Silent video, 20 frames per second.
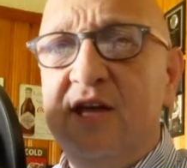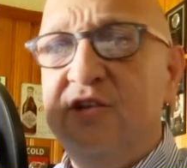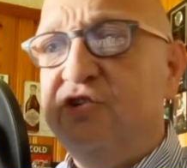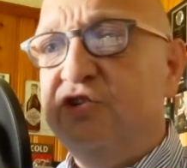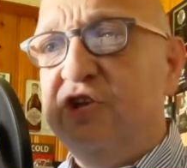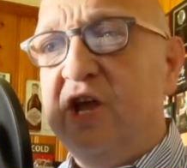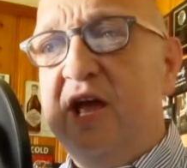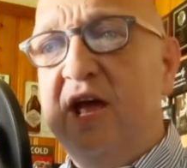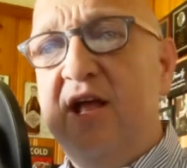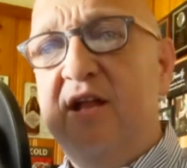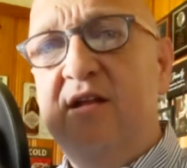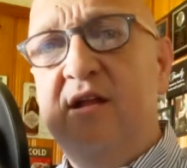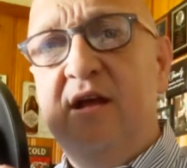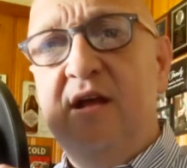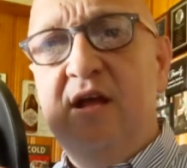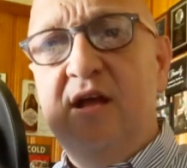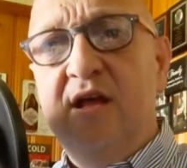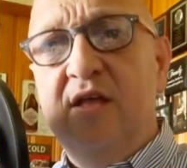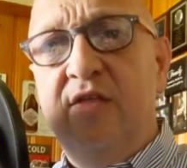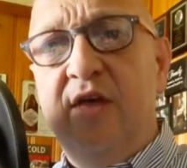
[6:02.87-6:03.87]
has said
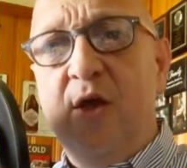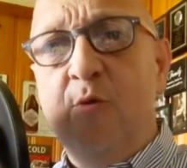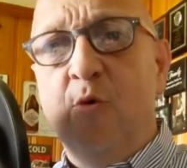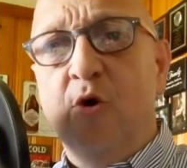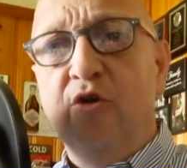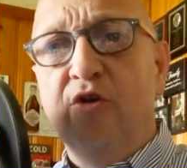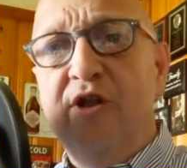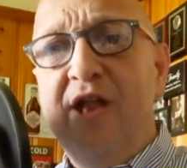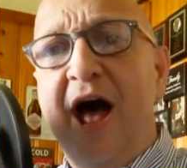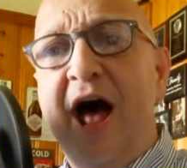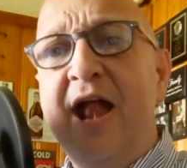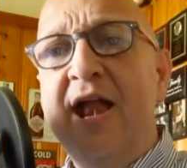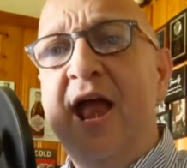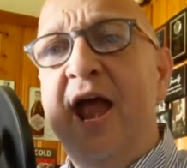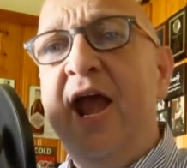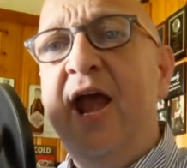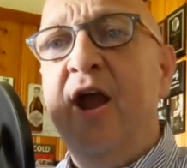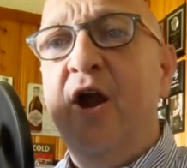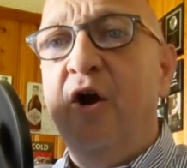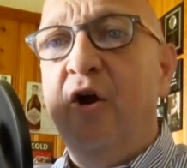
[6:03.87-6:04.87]
they will not
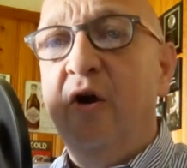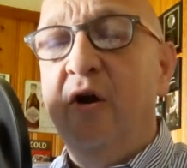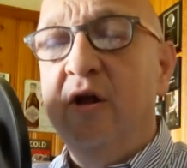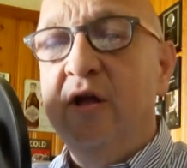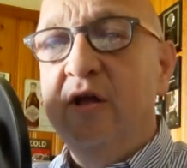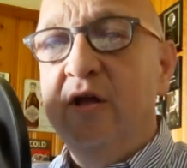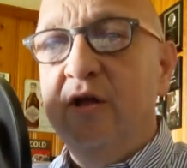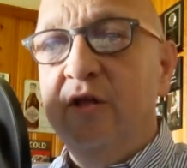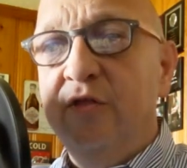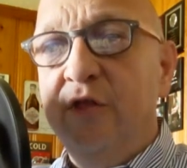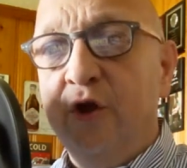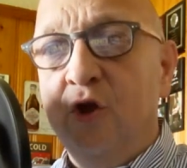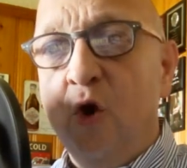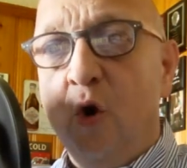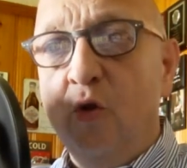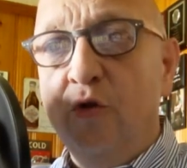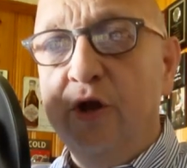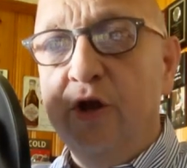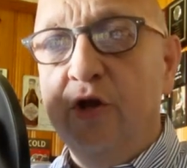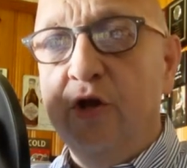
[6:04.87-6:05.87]
air the
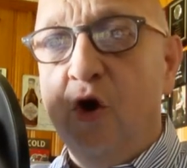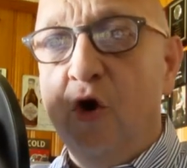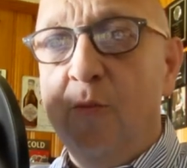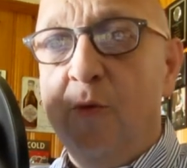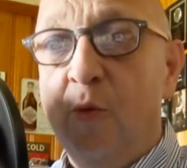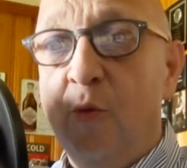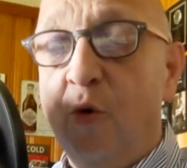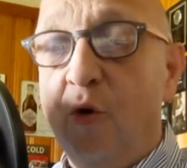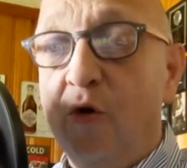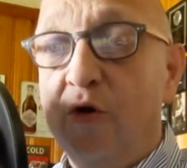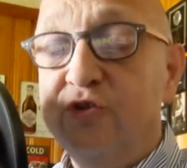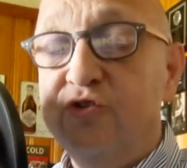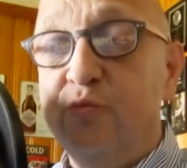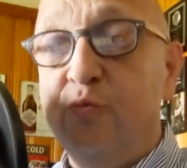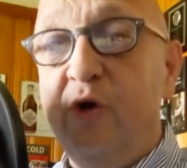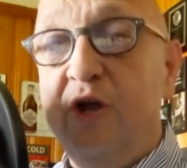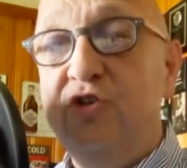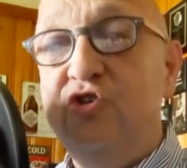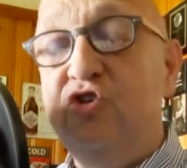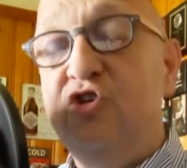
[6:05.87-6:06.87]
Golden Globe Awards,
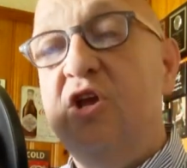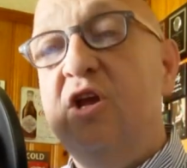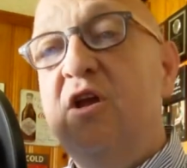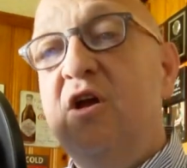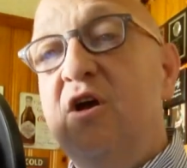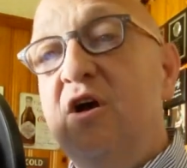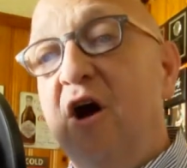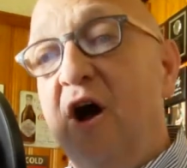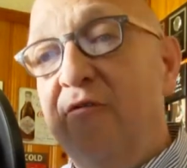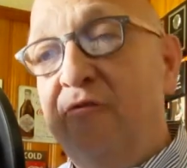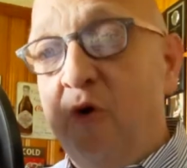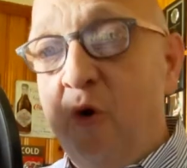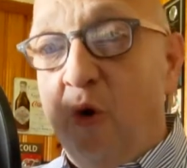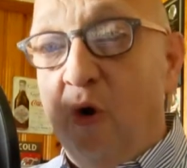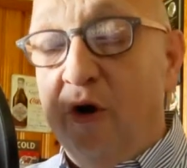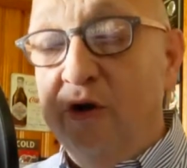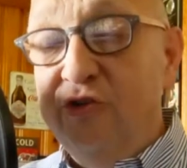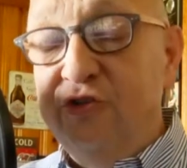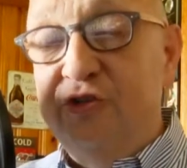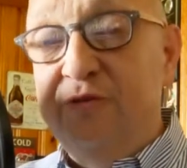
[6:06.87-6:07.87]
which, of
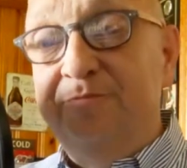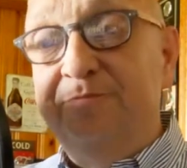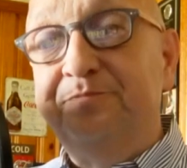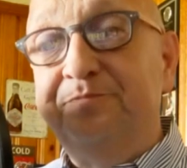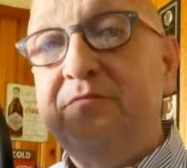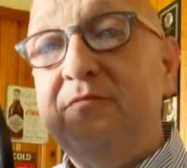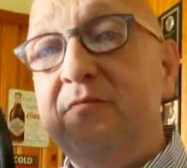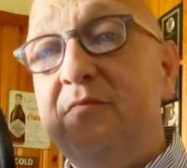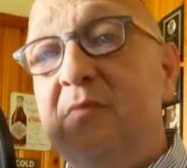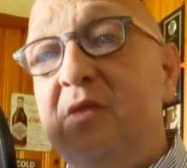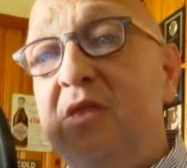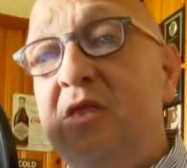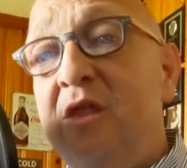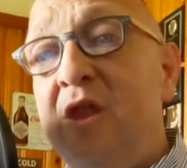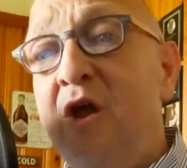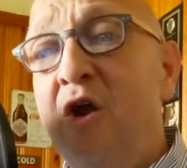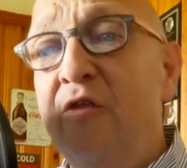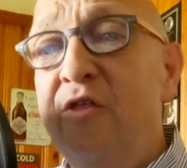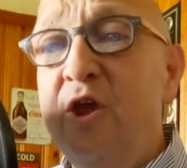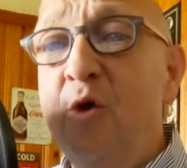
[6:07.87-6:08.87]
course,
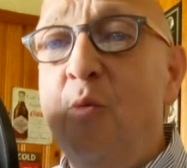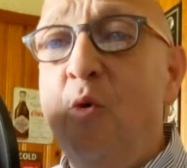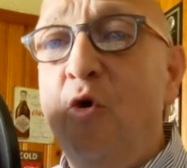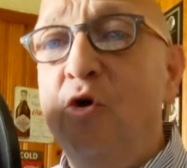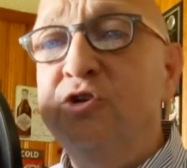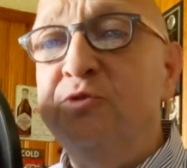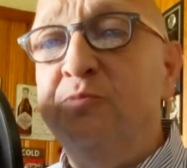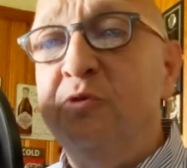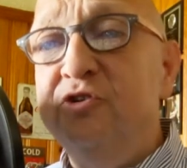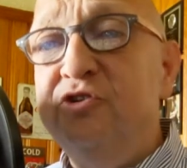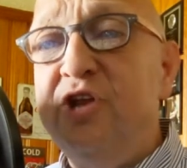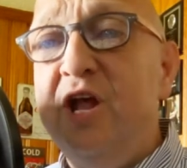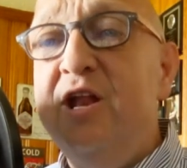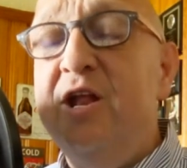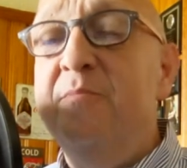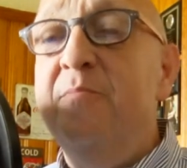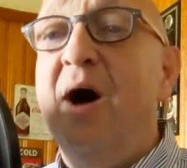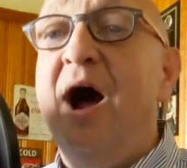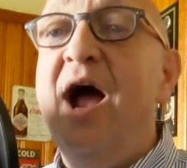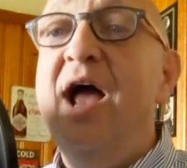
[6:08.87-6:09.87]
are the awards
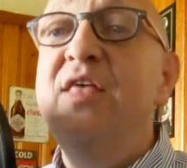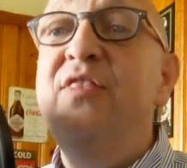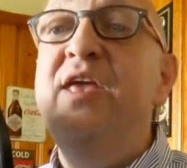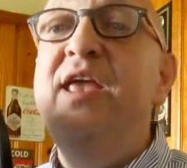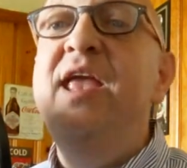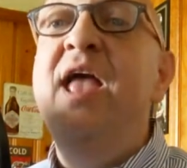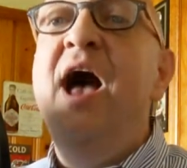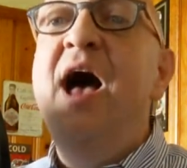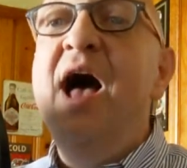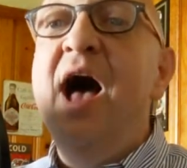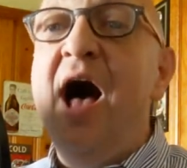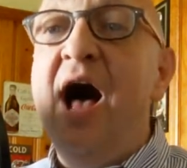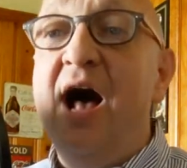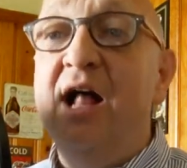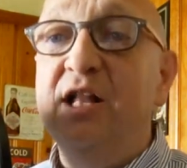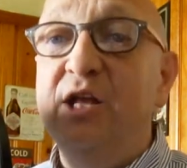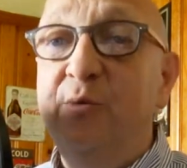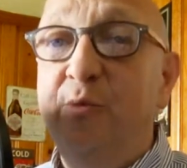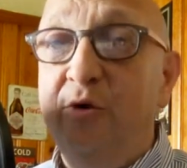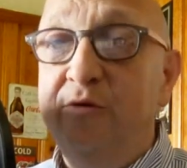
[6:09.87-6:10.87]
presented by the
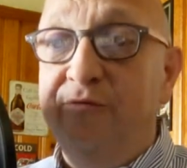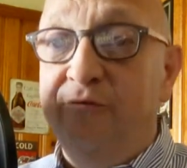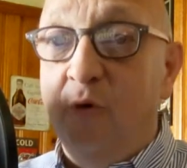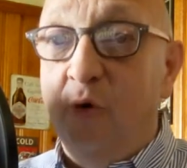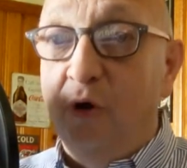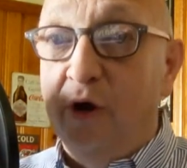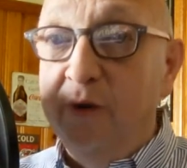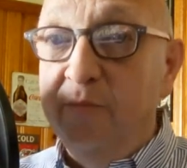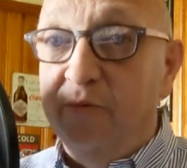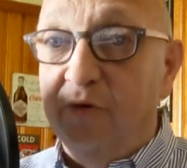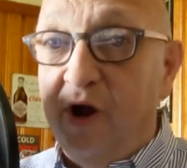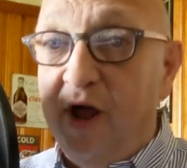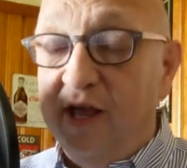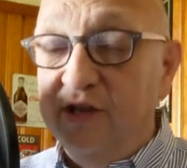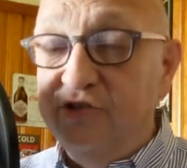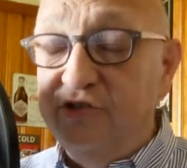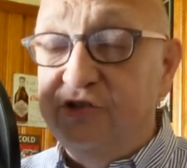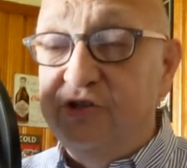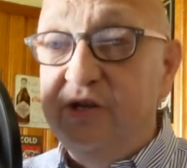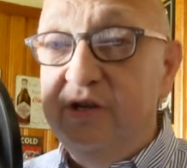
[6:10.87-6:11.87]
Hollywood Foreign
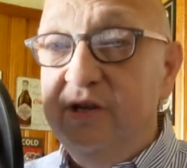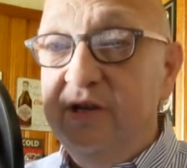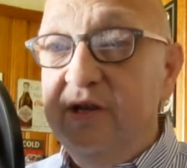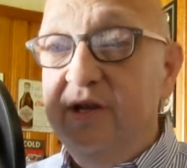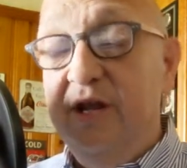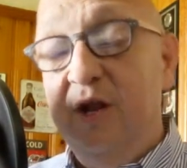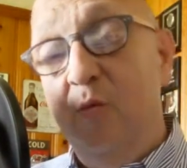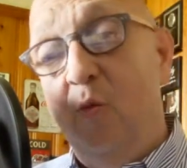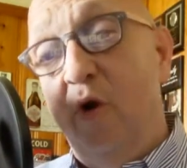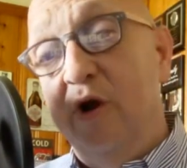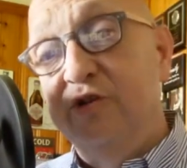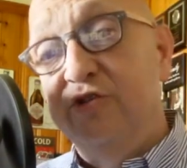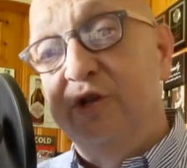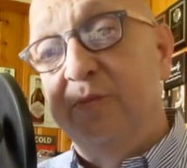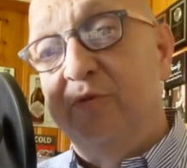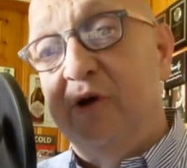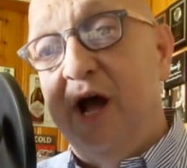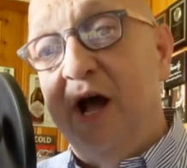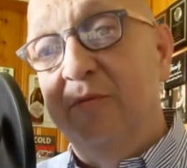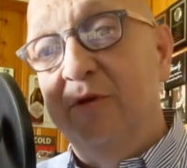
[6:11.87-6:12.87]
Press. And what is
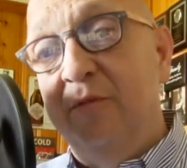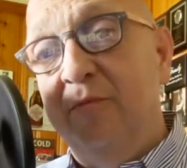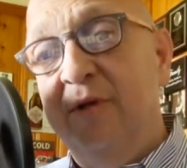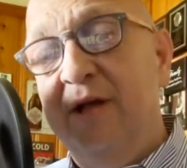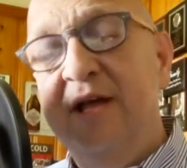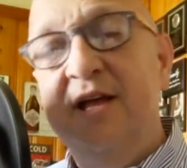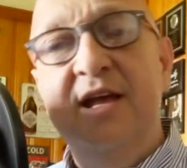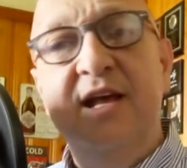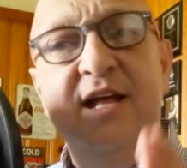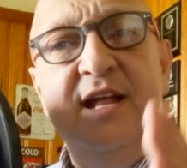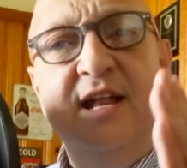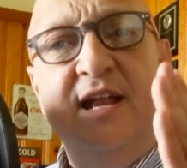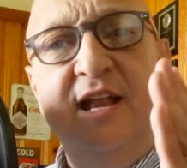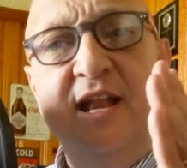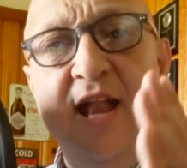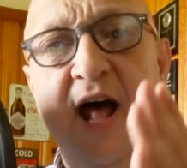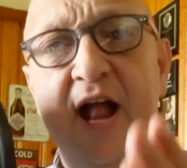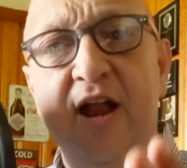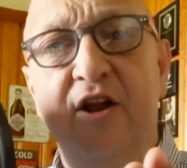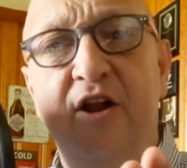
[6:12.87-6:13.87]
the problem?
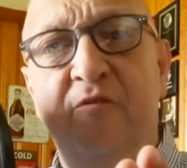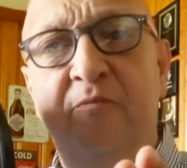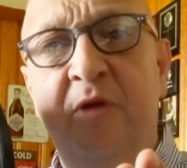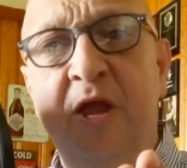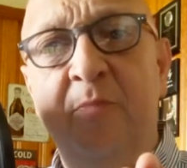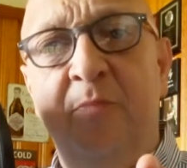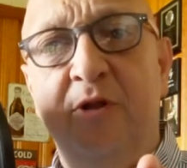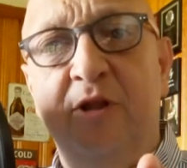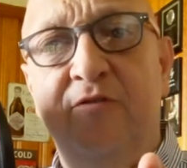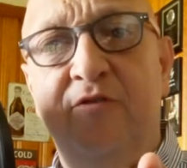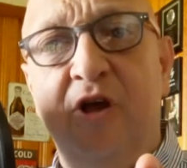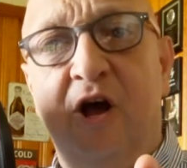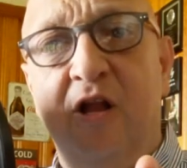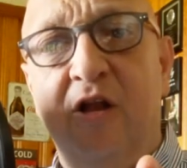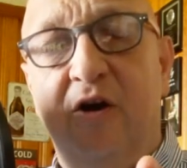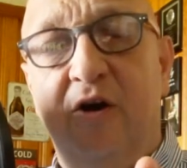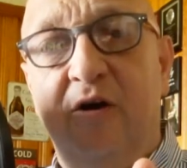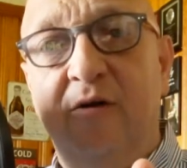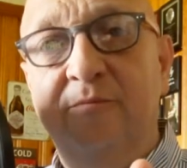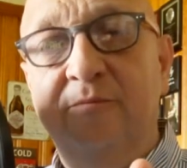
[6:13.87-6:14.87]
Not enough people of
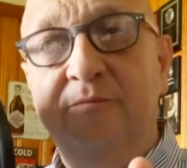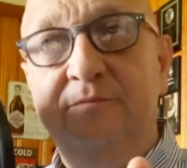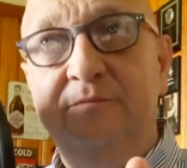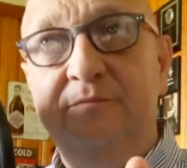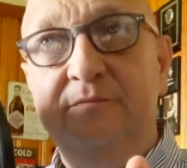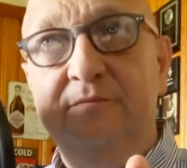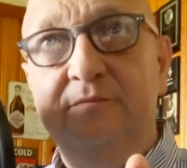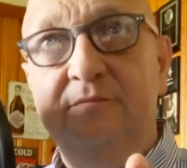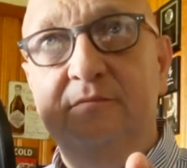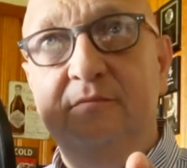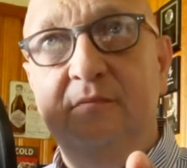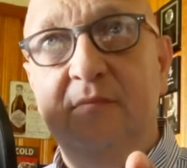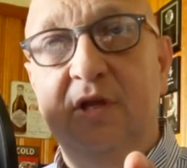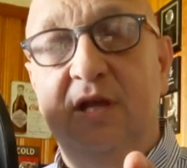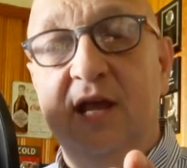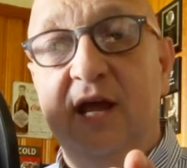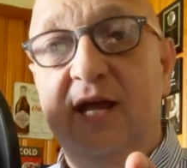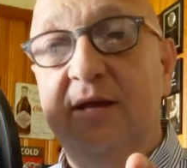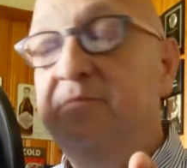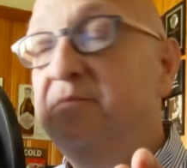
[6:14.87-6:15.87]
color.
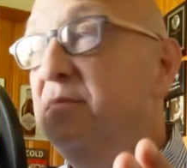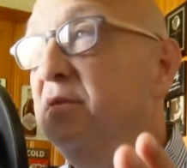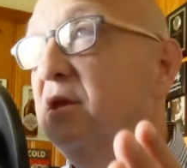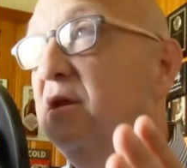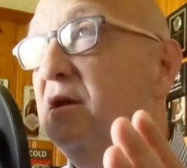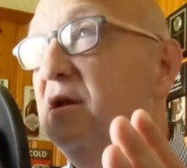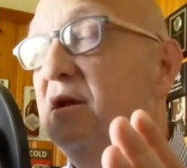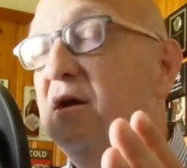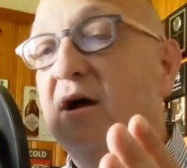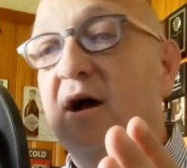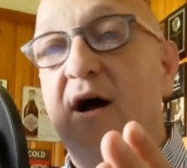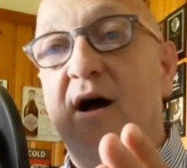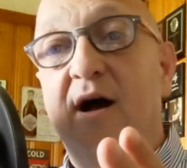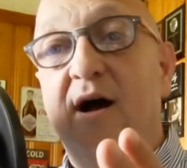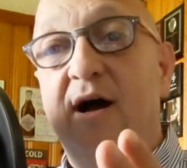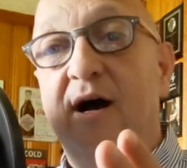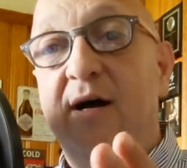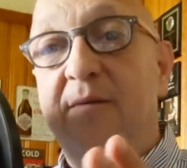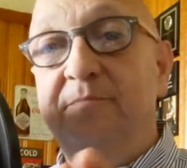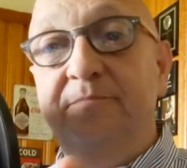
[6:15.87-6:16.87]
Okay?
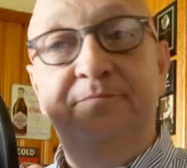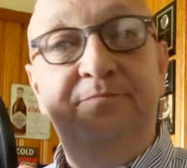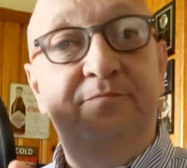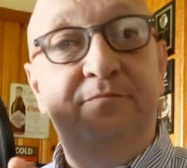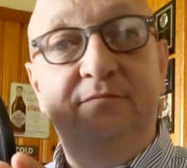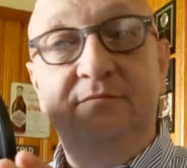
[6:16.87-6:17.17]
I